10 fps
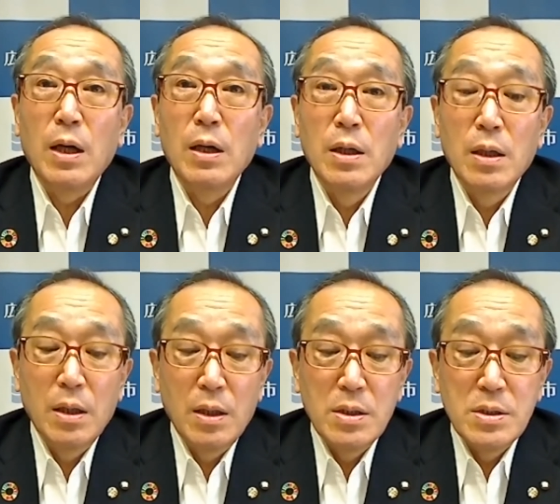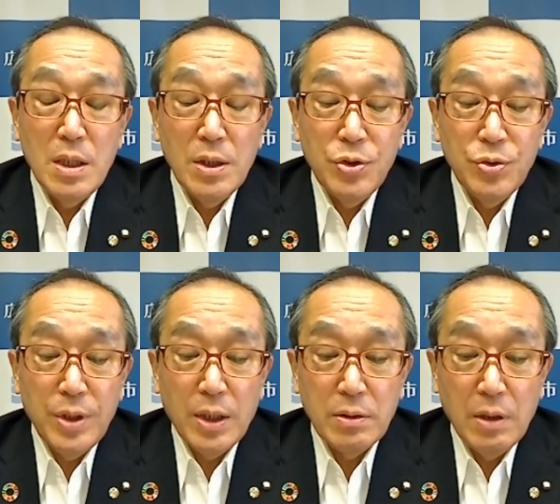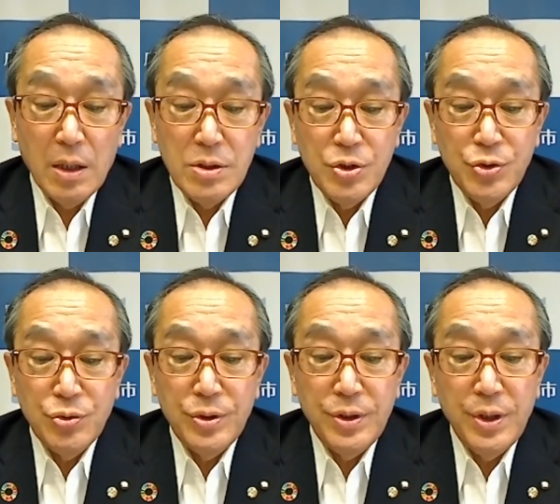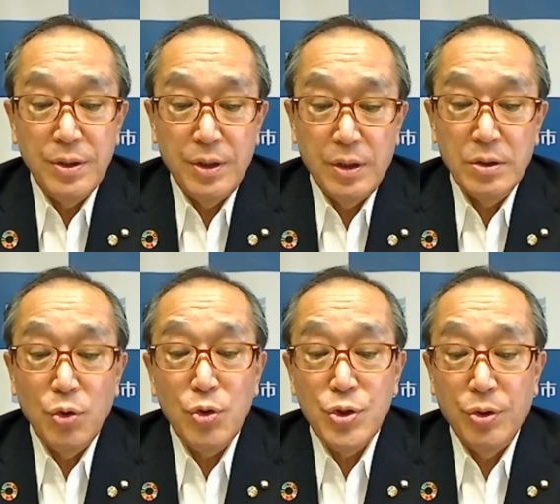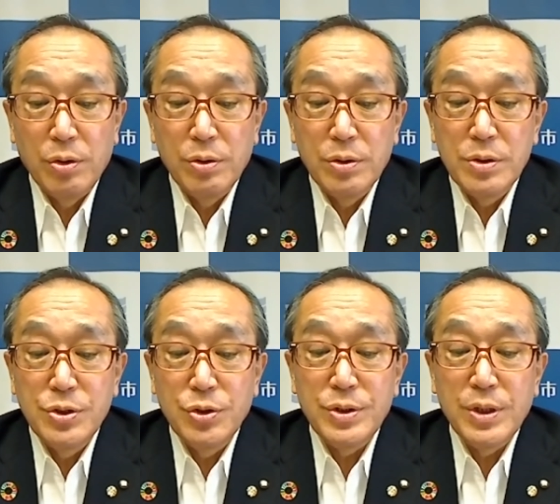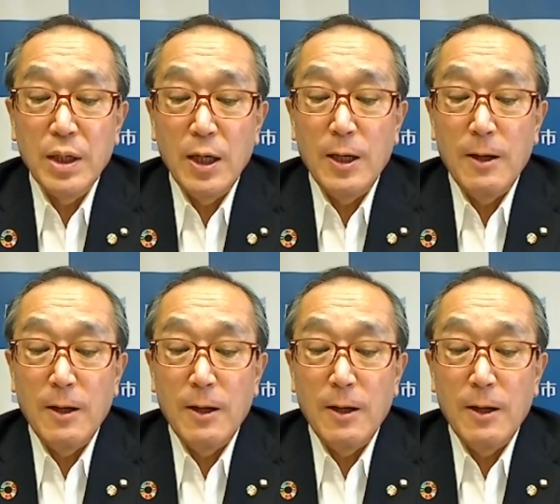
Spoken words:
The Mayors for Peace was established in 1982